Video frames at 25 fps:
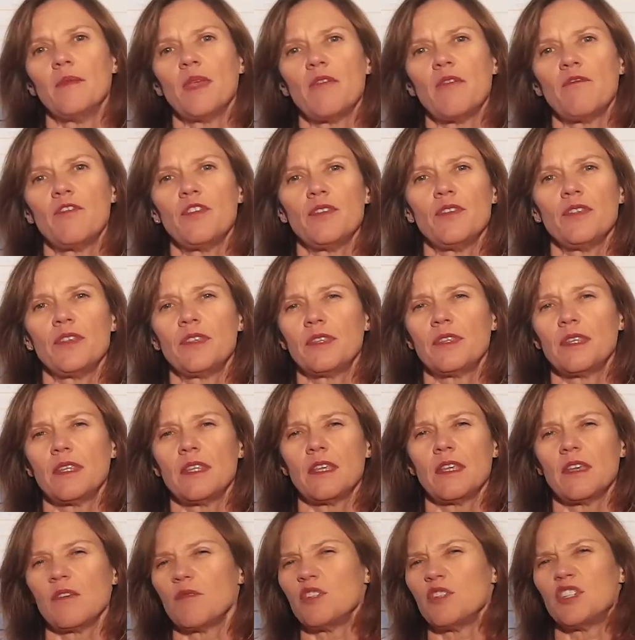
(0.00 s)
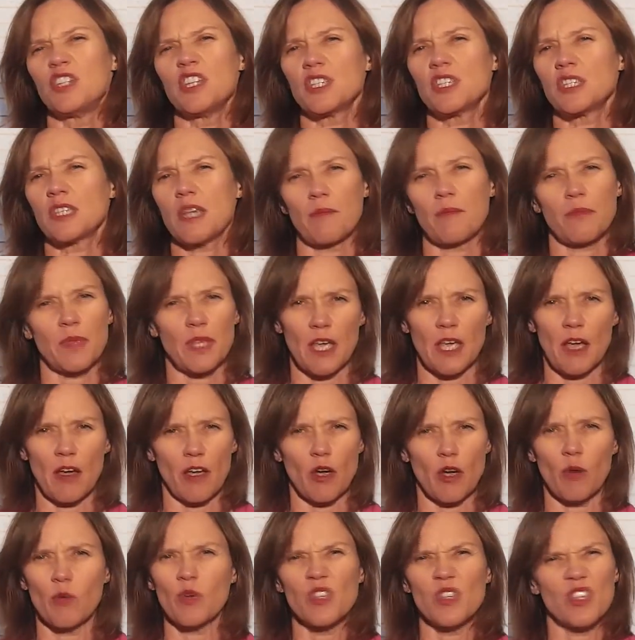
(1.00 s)
it was just something
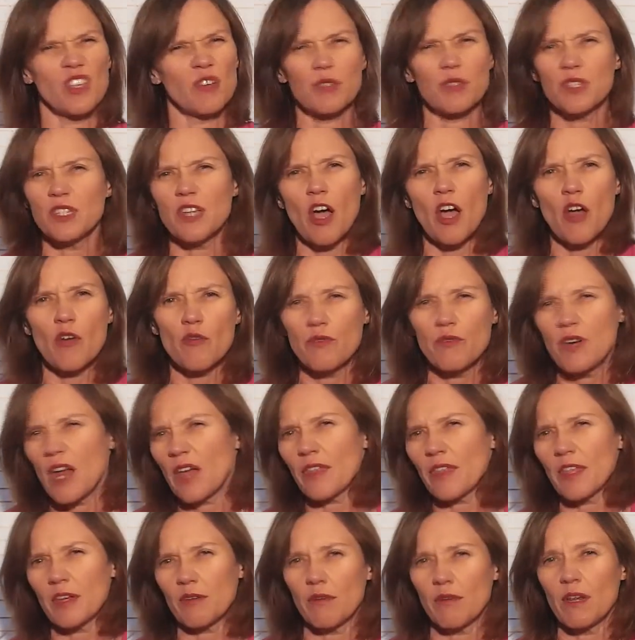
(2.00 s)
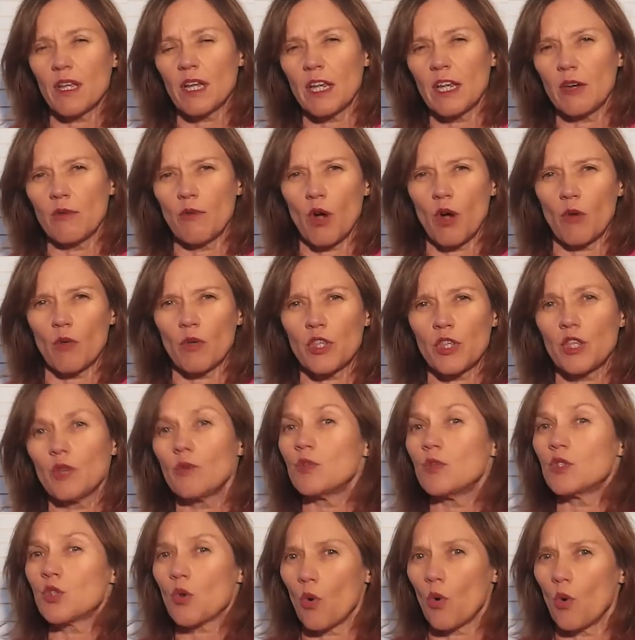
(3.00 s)
going on with you. There was nothing really wrong with you,
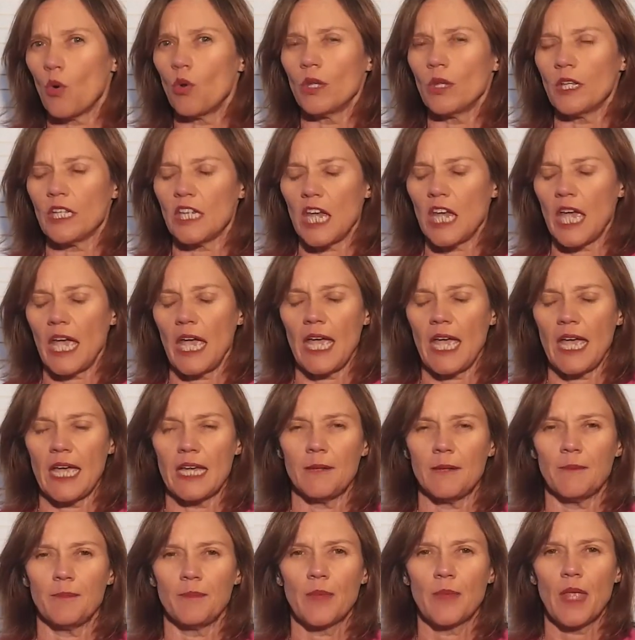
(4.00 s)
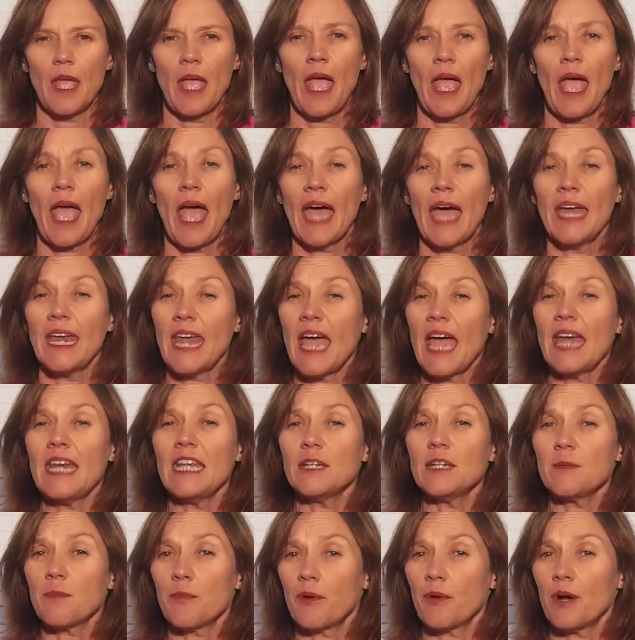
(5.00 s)
it was all in your head. And
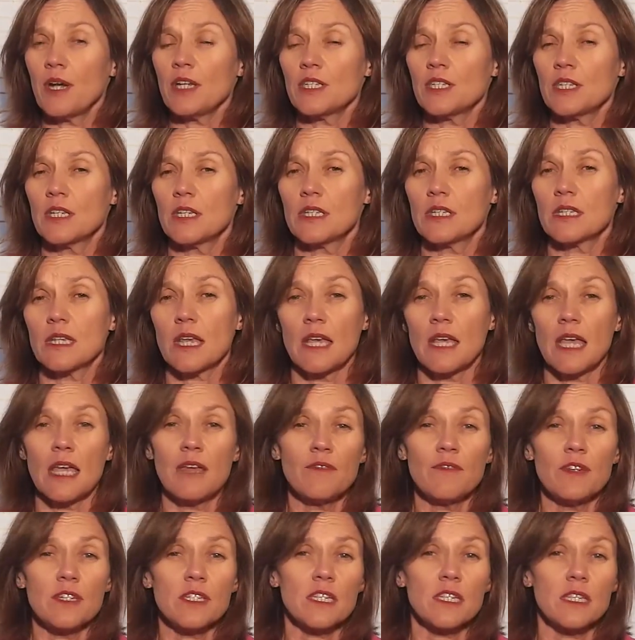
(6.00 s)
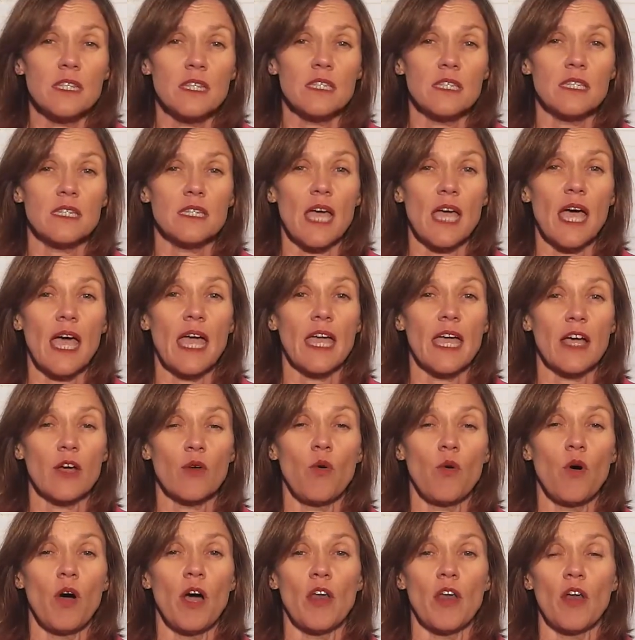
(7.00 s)
antidepressants, even to this day,
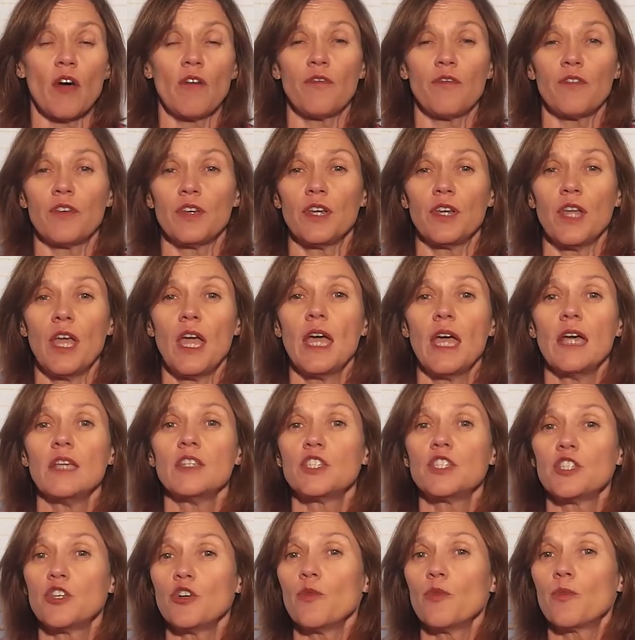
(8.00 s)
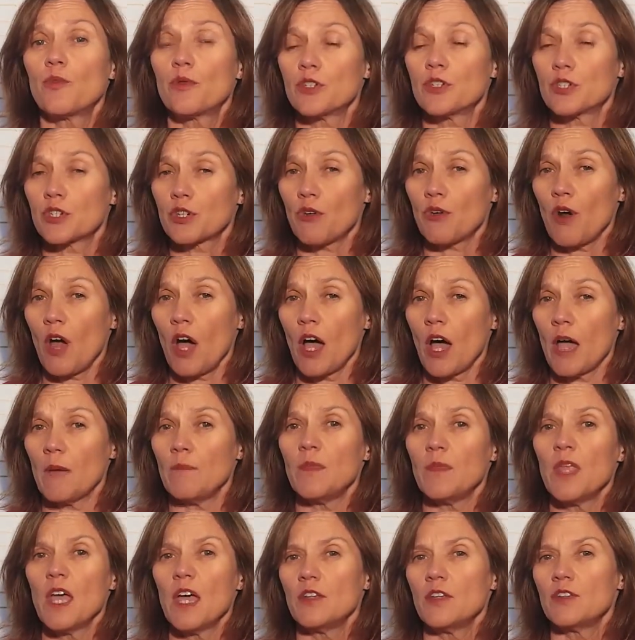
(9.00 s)
are quite often still
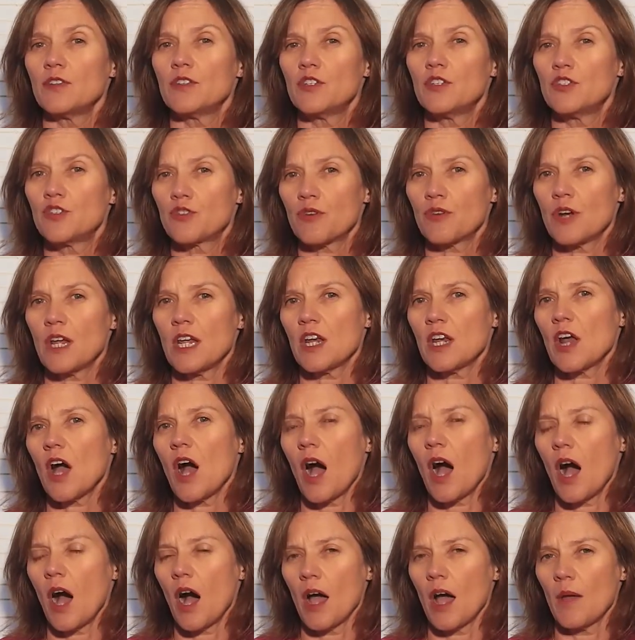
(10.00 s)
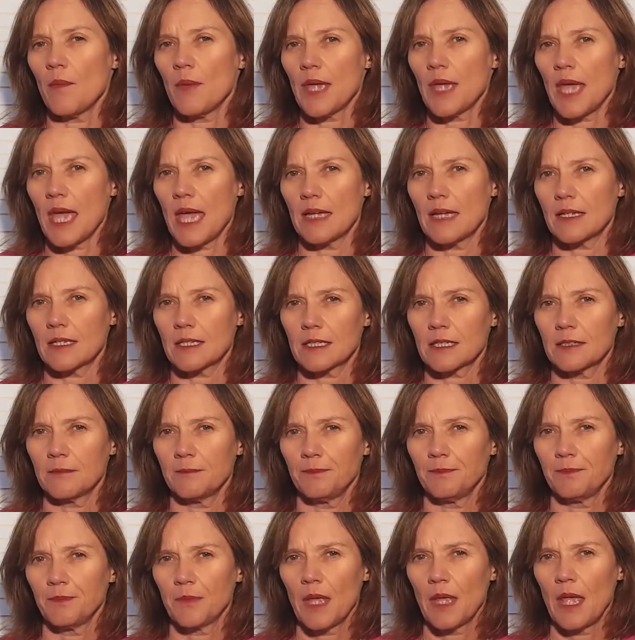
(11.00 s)
prescribed to treat IBS.
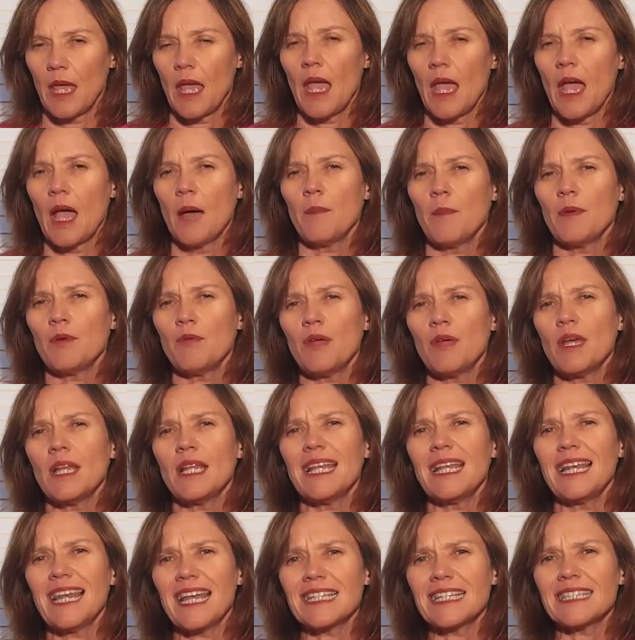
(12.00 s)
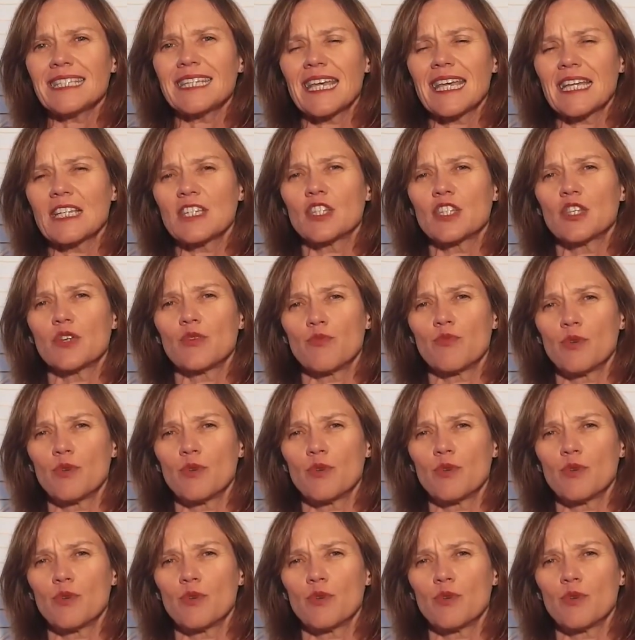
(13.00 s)
But really, let's get to the